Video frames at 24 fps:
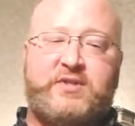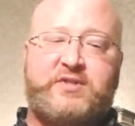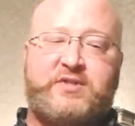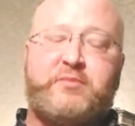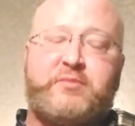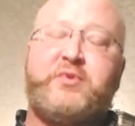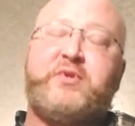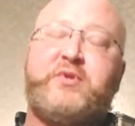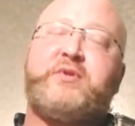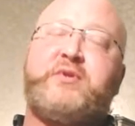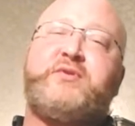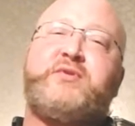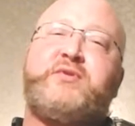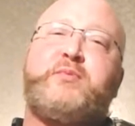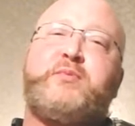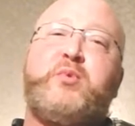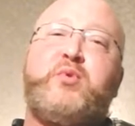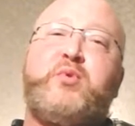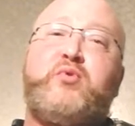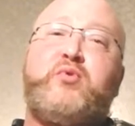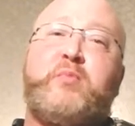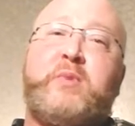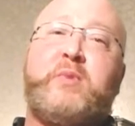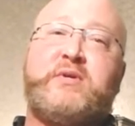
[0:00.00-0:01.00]
some of the
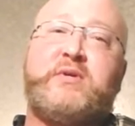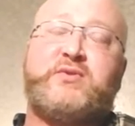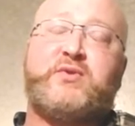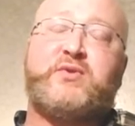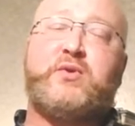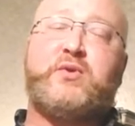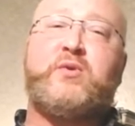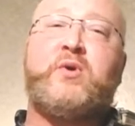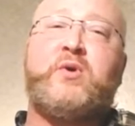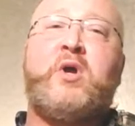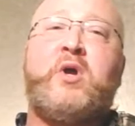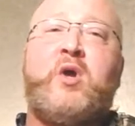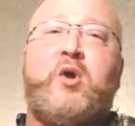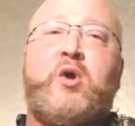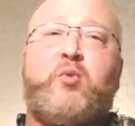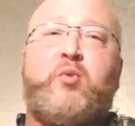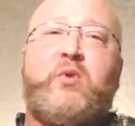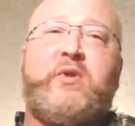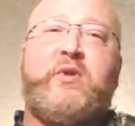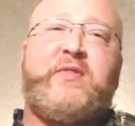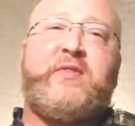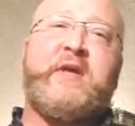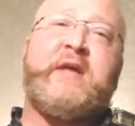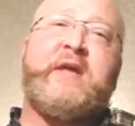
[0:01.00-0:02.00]
smooth muscle
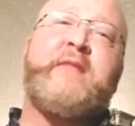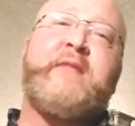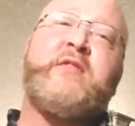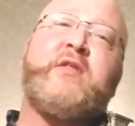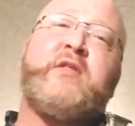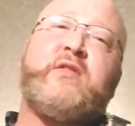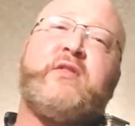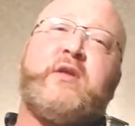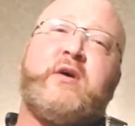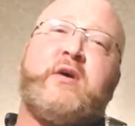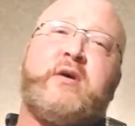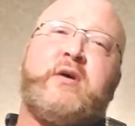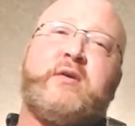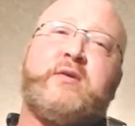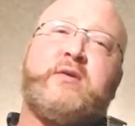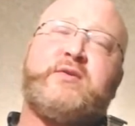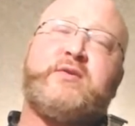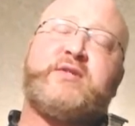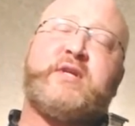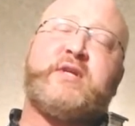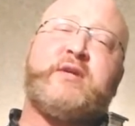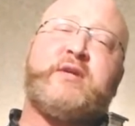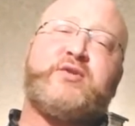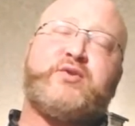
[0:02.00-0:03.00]
within the
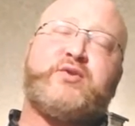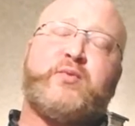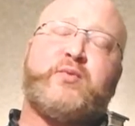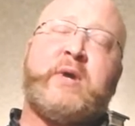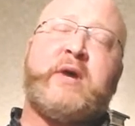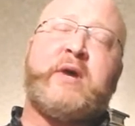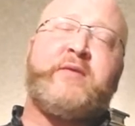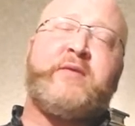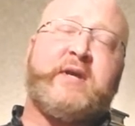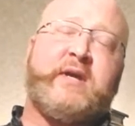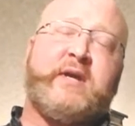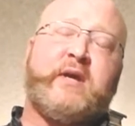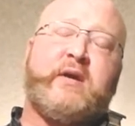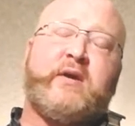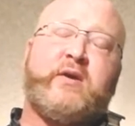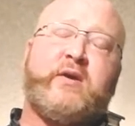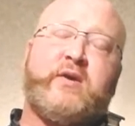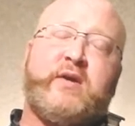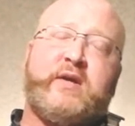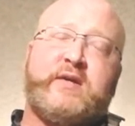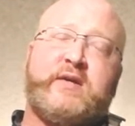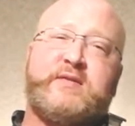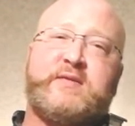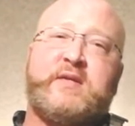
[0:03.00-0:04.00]
lungs and surrounding
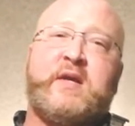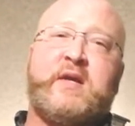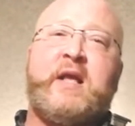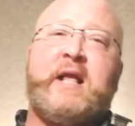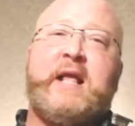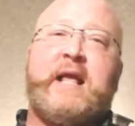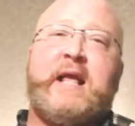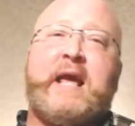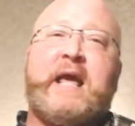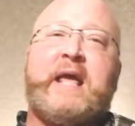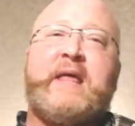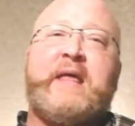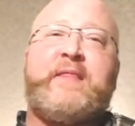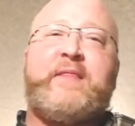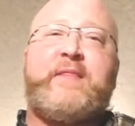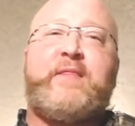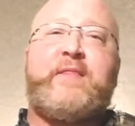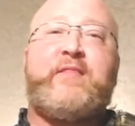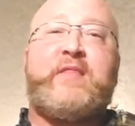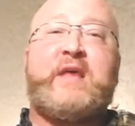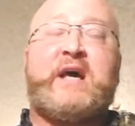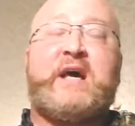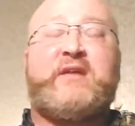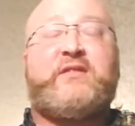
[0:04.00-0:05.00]
areas,
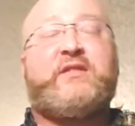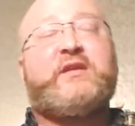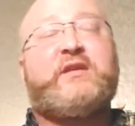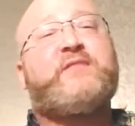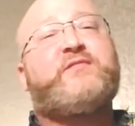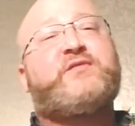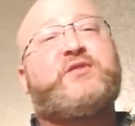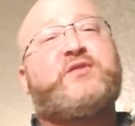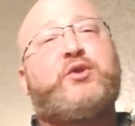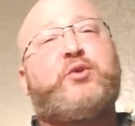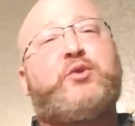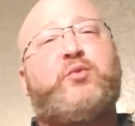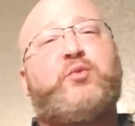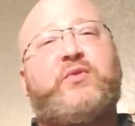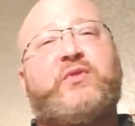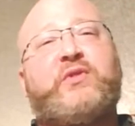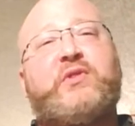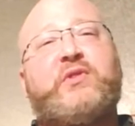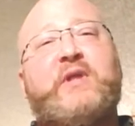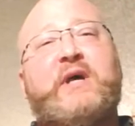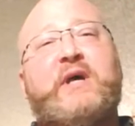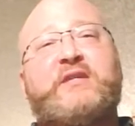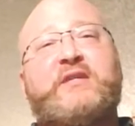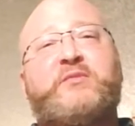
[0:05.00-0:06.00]
and that leaves you with
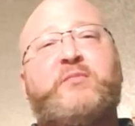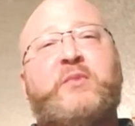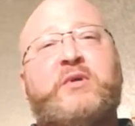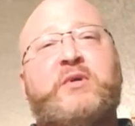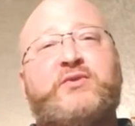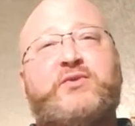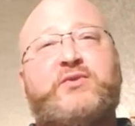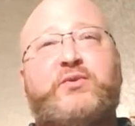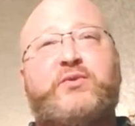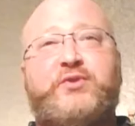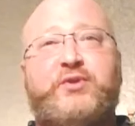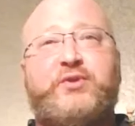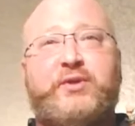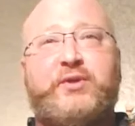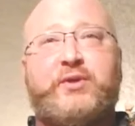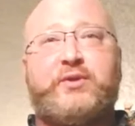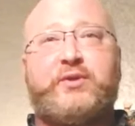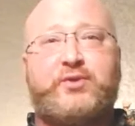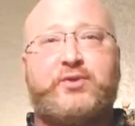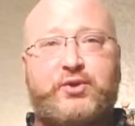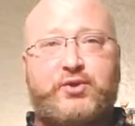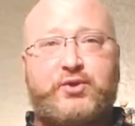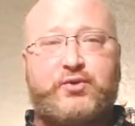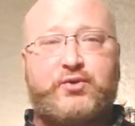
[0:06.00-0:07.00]
less muscle to
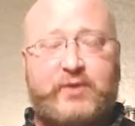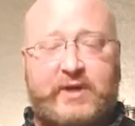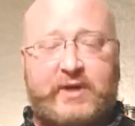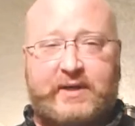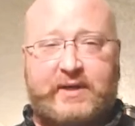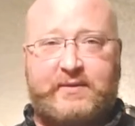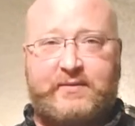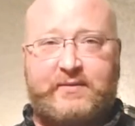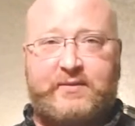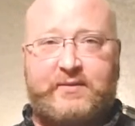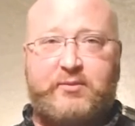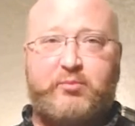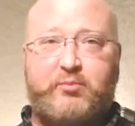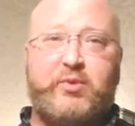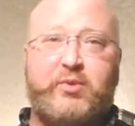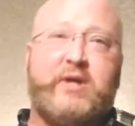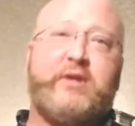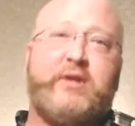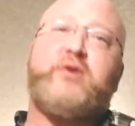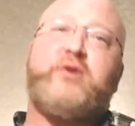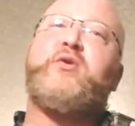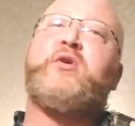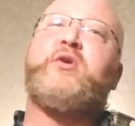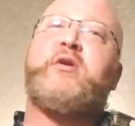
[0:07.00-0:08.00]
constrict.
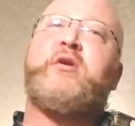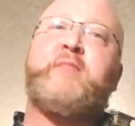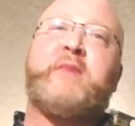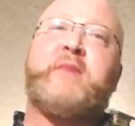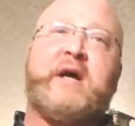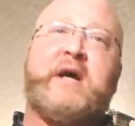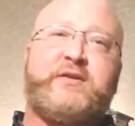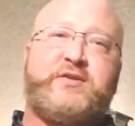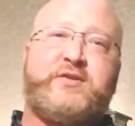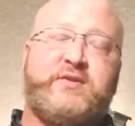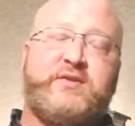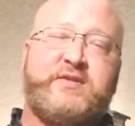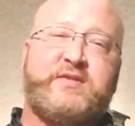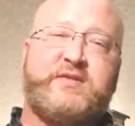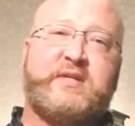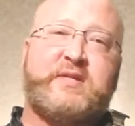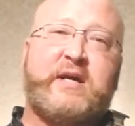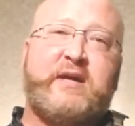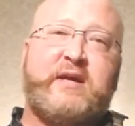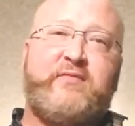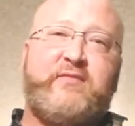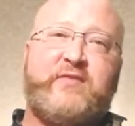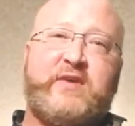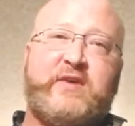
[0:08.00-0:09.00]
But you can imagine the
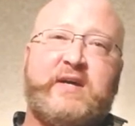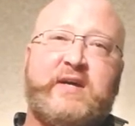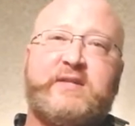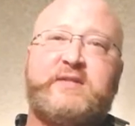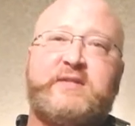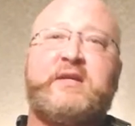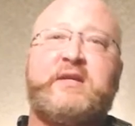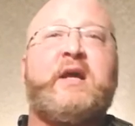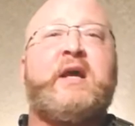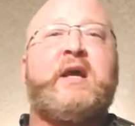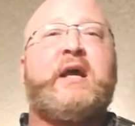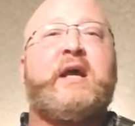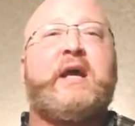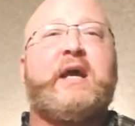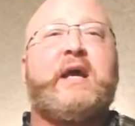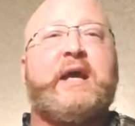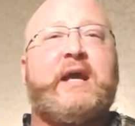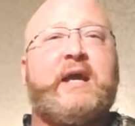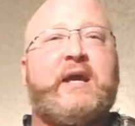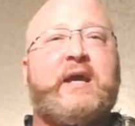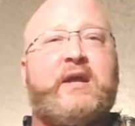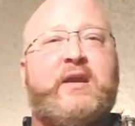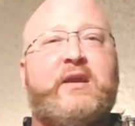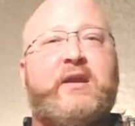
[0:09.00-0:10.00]
side effects
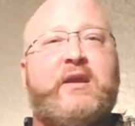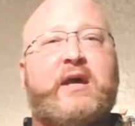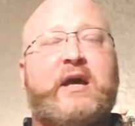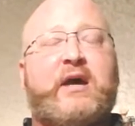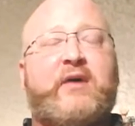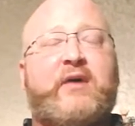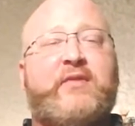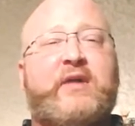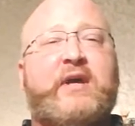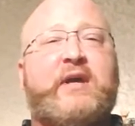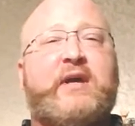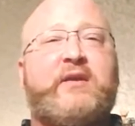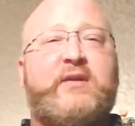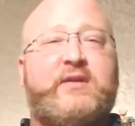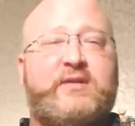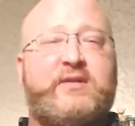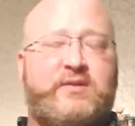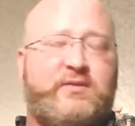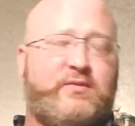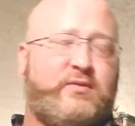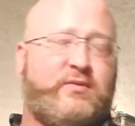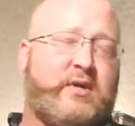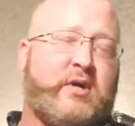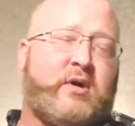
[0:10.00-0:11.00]
and how that
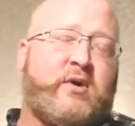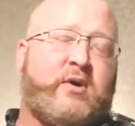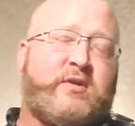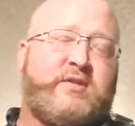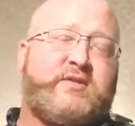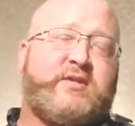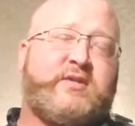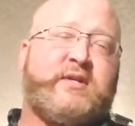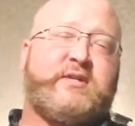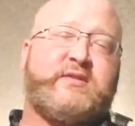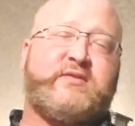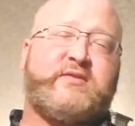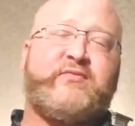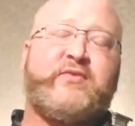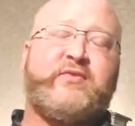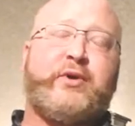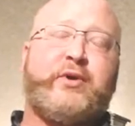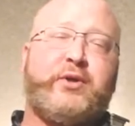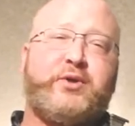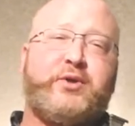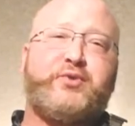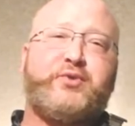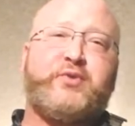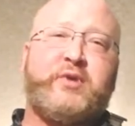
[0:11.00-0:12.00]
can, honestly, is a
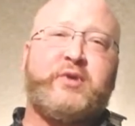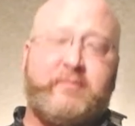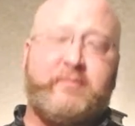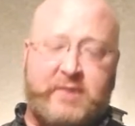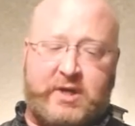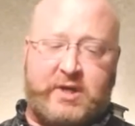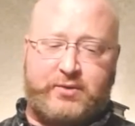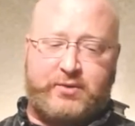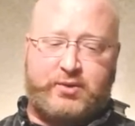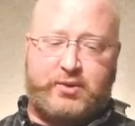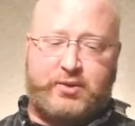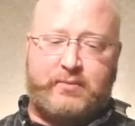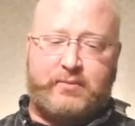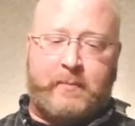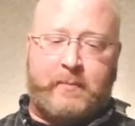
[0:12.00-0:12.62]
very extreme measure.